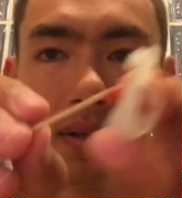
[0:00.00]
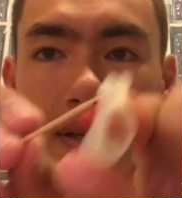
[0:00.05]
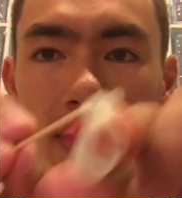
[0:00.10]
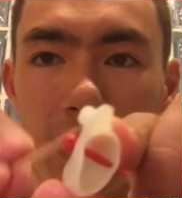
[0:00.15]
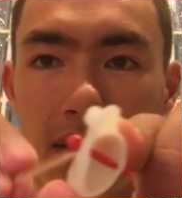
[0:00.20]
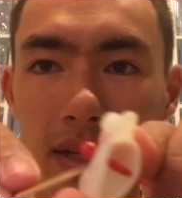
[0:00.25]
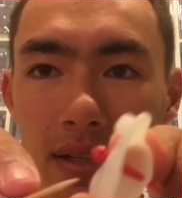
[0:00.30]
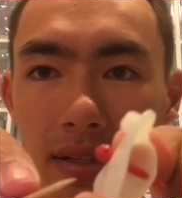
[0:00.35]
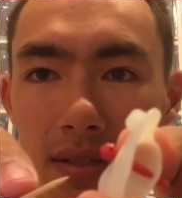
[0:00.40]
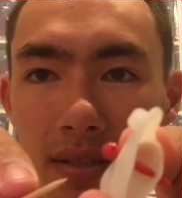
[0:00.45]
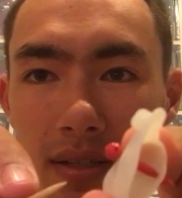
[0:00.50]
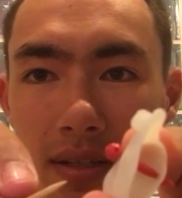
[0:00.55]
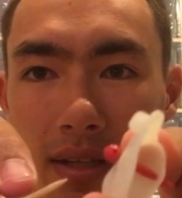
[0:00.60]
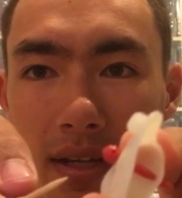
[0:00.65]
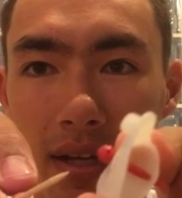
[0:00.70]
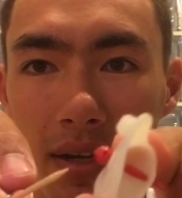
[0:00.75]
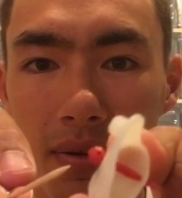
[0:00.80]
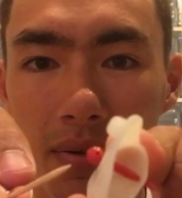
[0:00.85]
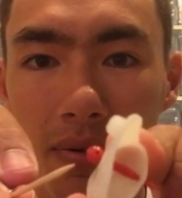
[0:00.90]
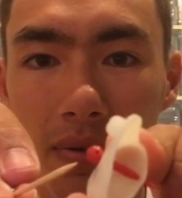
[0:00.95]
into that
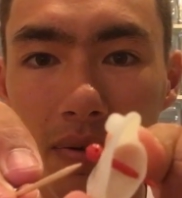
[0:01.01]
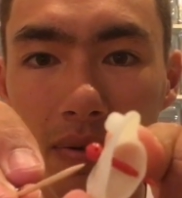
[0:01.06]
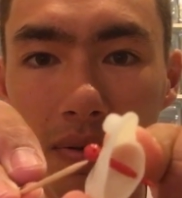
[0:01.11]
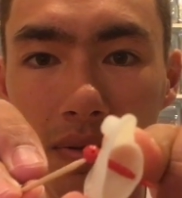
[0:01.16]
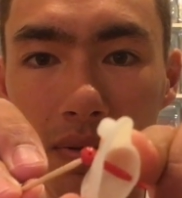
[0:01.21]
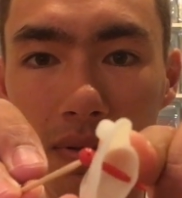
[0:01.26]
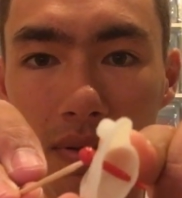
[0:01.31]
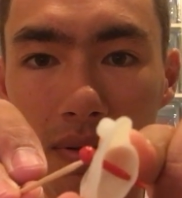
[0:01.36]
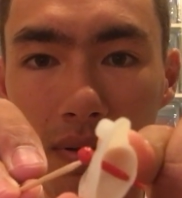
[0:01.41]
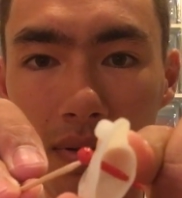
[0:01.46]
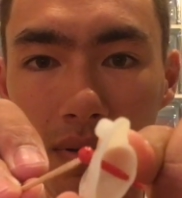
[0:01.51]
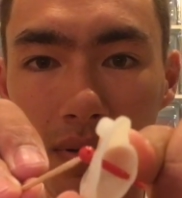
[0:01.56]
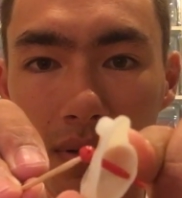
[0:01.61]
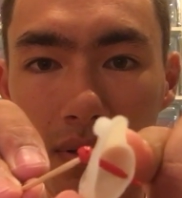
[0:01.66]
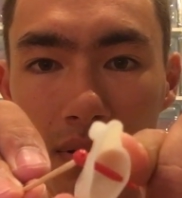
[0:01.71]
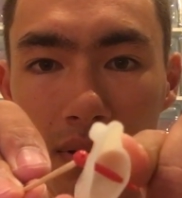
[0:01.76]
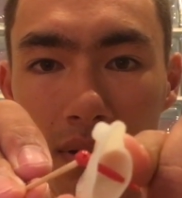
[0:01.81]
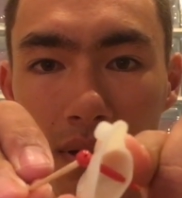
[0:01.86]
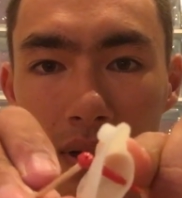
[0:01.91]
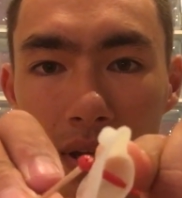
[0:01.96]
hole
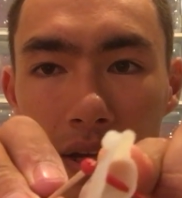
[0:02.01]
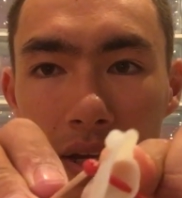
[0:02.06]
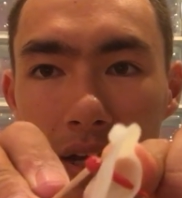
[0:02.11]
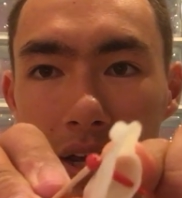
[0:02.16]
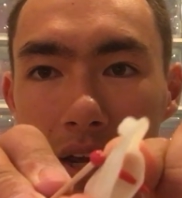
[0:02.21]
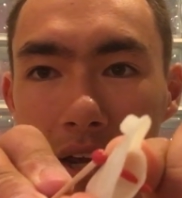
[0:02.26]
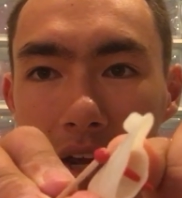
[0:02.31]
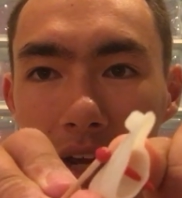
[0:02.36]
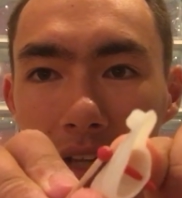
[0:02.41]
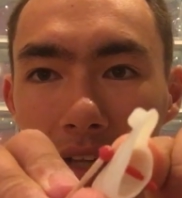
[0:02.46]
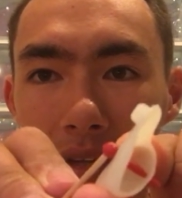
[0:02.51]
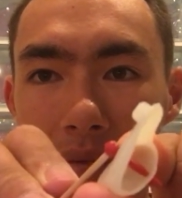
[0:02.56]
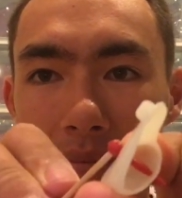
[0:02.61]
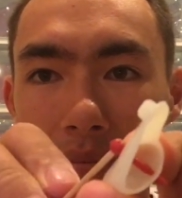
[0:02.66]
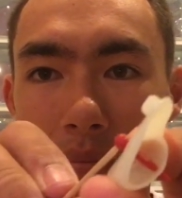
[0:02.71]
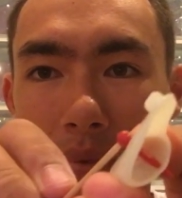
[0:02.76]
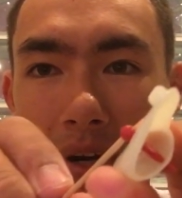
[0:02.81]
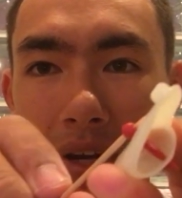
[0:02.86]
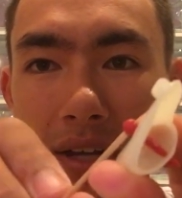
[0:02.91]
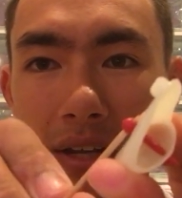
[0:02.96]
and then
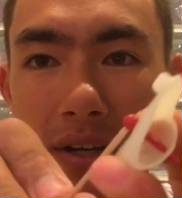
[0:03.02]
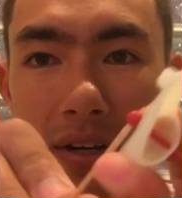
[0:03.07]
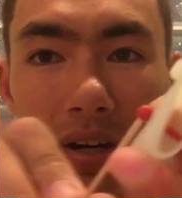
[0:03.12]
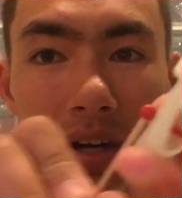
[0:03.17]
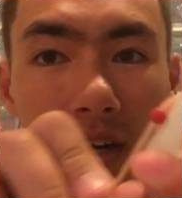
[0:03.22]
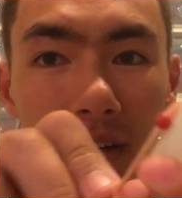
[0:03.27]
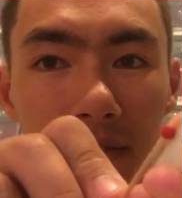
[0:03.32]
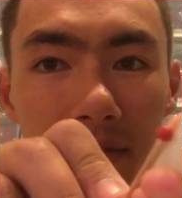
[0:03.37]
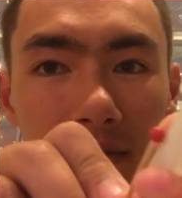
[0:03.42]
break it off.